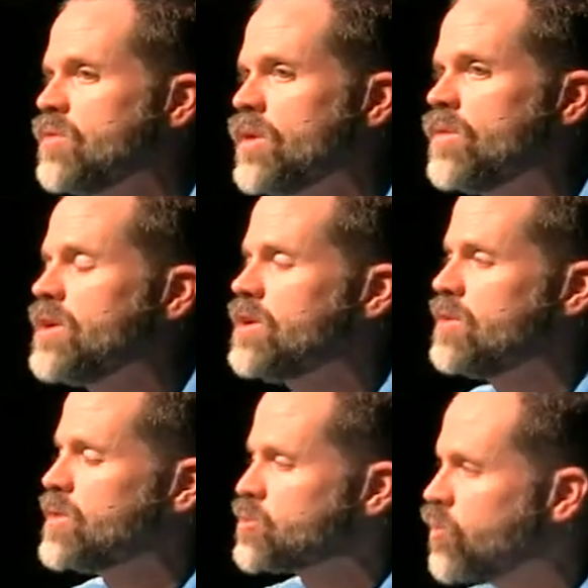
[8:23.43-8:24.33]
So, what I want to
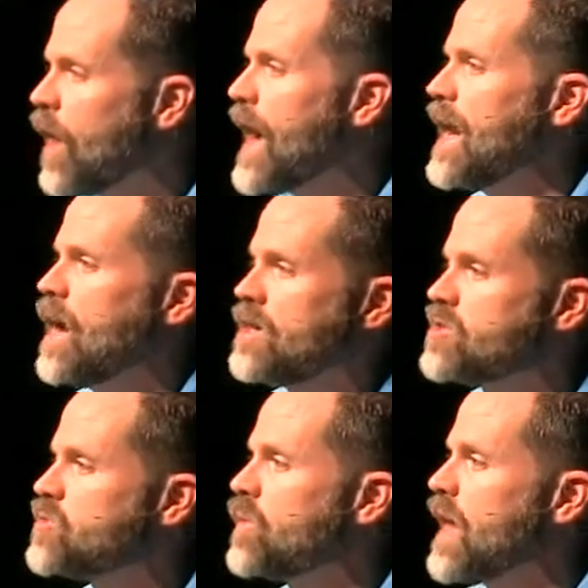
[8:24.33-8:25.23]
do is right now, I
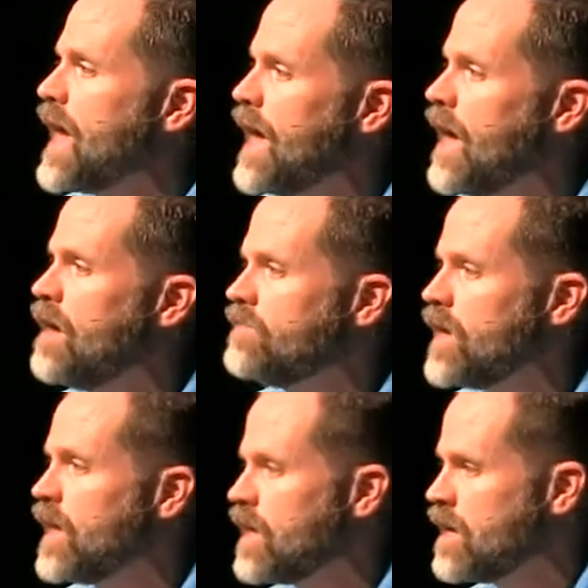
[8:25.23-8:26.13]
just want to have
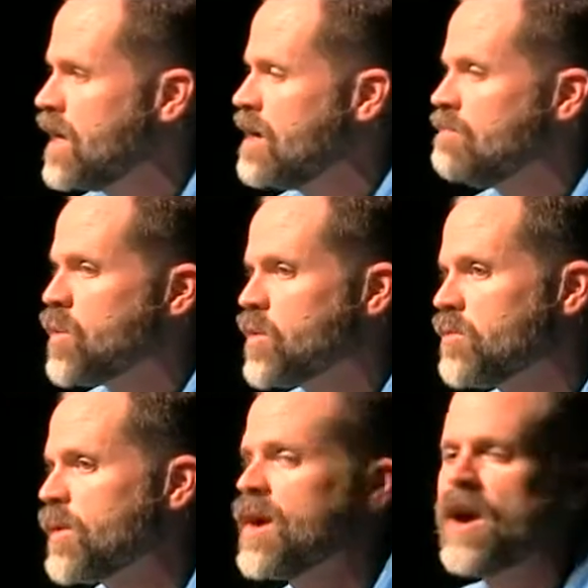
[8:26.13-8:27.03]
a
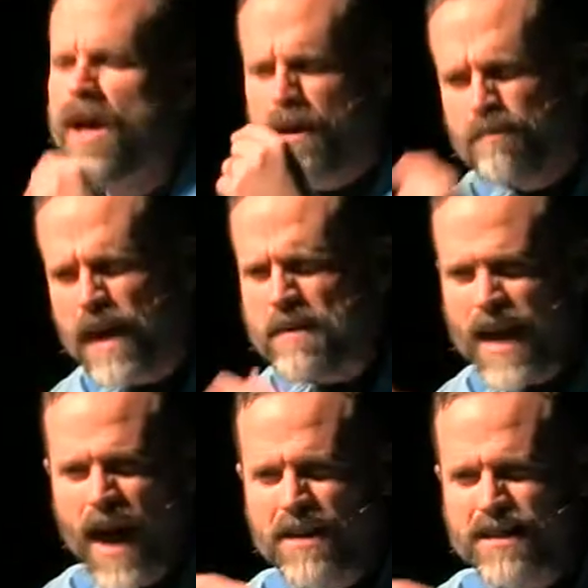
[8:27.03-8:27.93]
moment of prayer. And
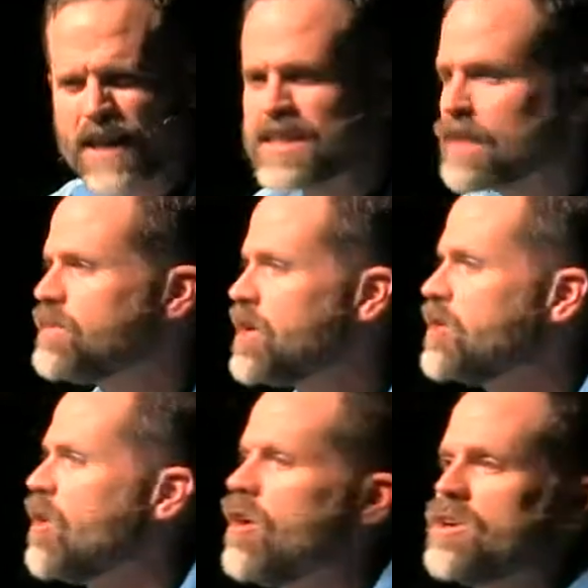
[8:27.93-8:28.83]
maybe God has laid something
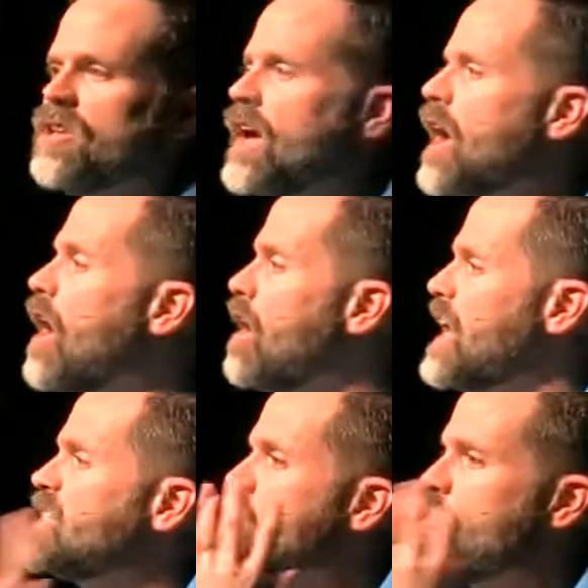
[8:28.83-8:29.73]
on your heart and you're like,
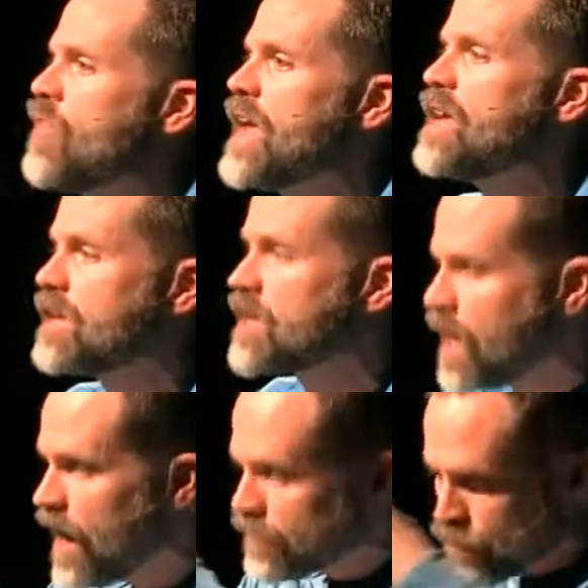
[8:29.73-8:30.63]
oh, I should thank
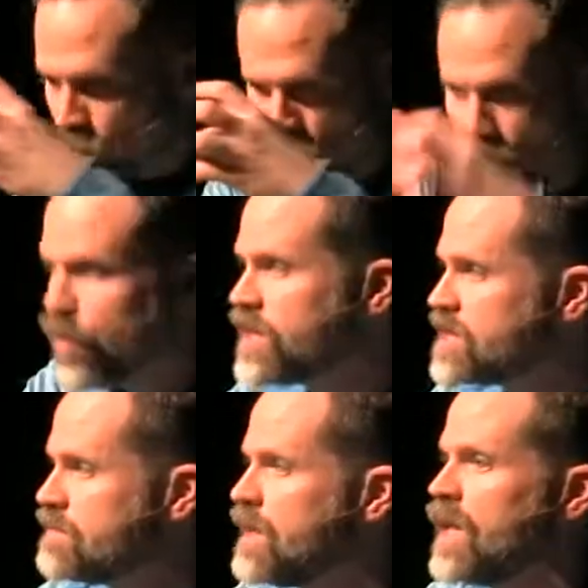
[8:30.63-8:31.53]
God for
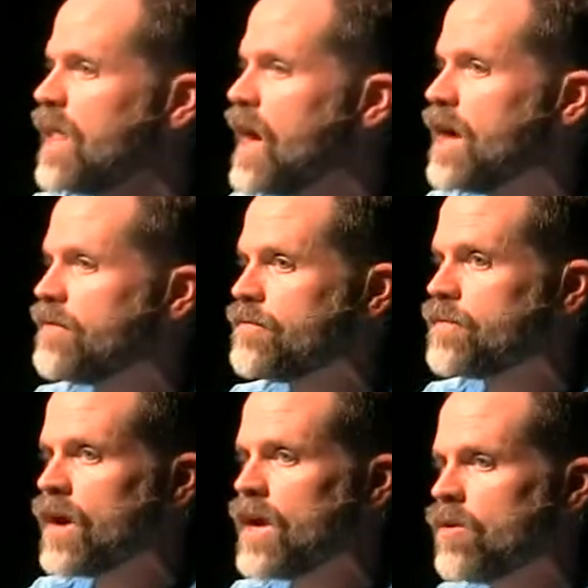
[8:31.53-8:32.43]
this in my life,
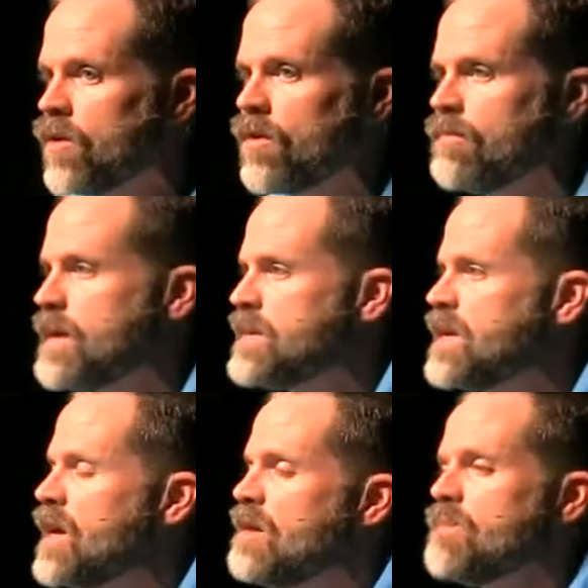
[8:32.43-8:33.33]
right? Or, or
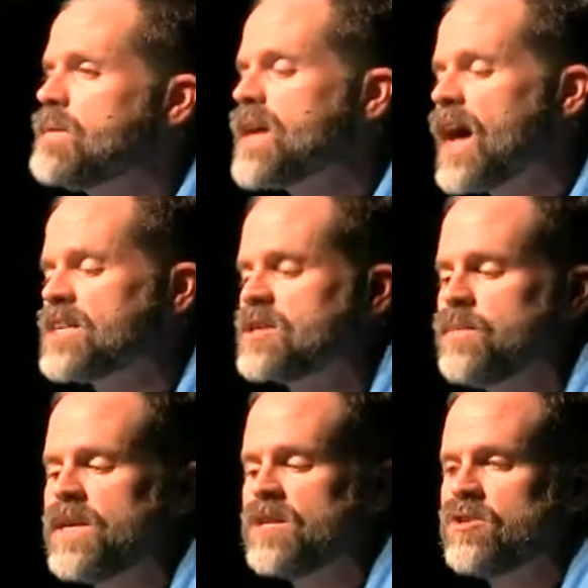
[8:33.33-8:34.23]
maybe, maybe God is
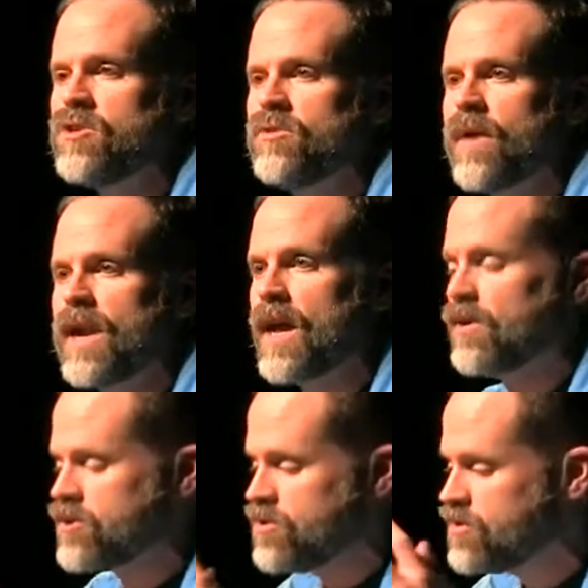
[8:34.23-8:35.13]
speaking to you right
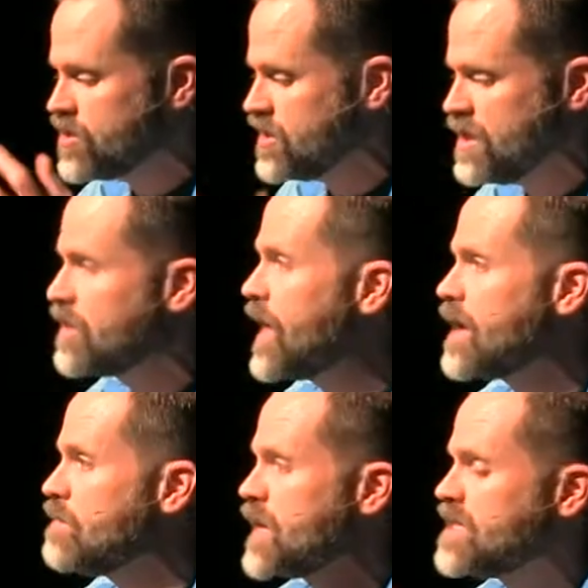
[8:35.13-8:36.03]
now and you just need to
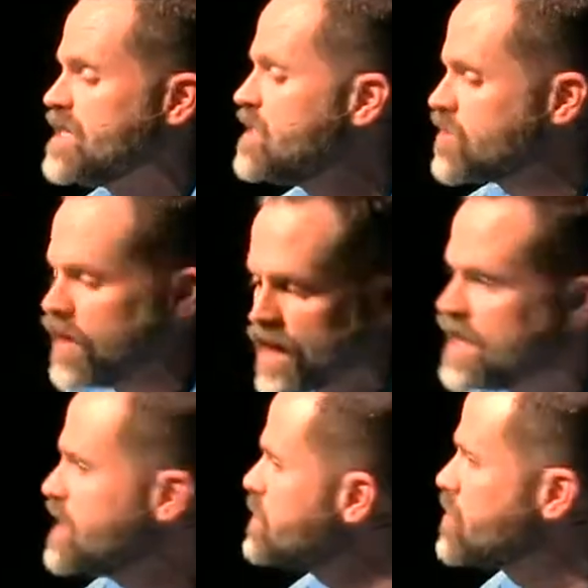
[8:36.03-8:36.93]
thank Him because He is great,
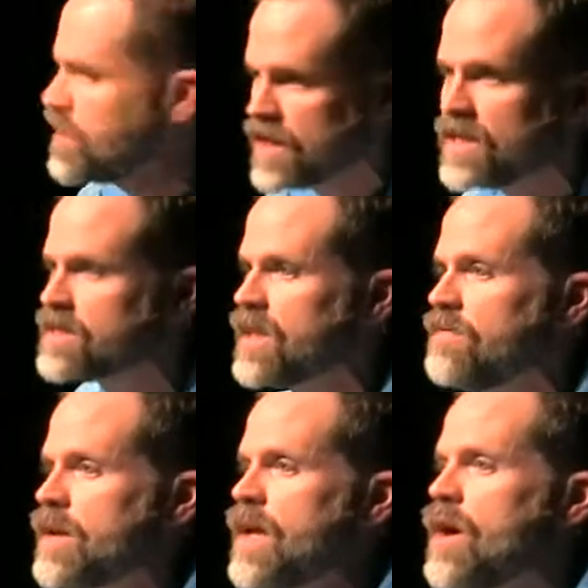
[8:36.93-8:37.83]
He is good, He is
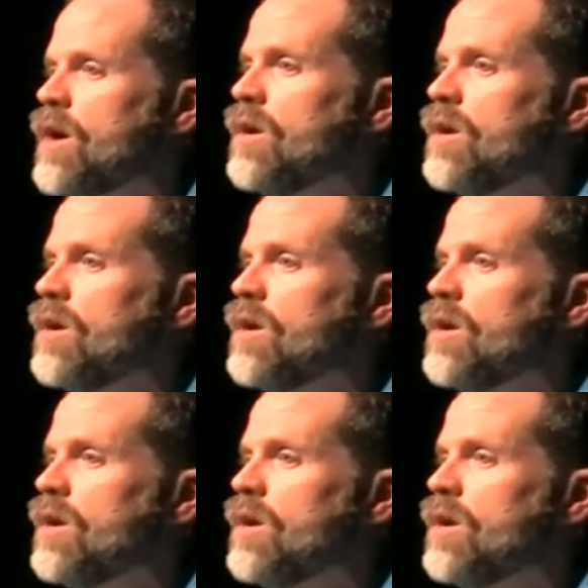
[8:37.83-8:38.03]
loving.